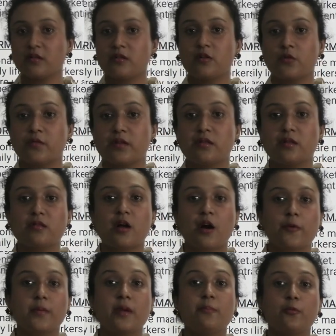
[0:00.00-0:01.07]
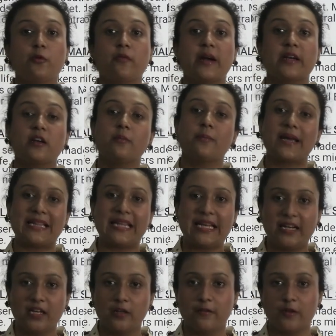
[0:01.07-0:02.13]
services are being provided by the
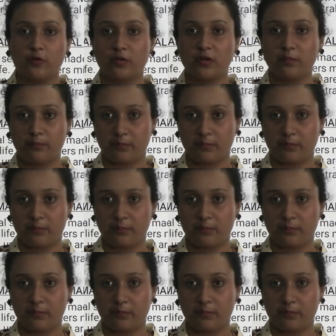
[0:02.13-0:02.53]
individual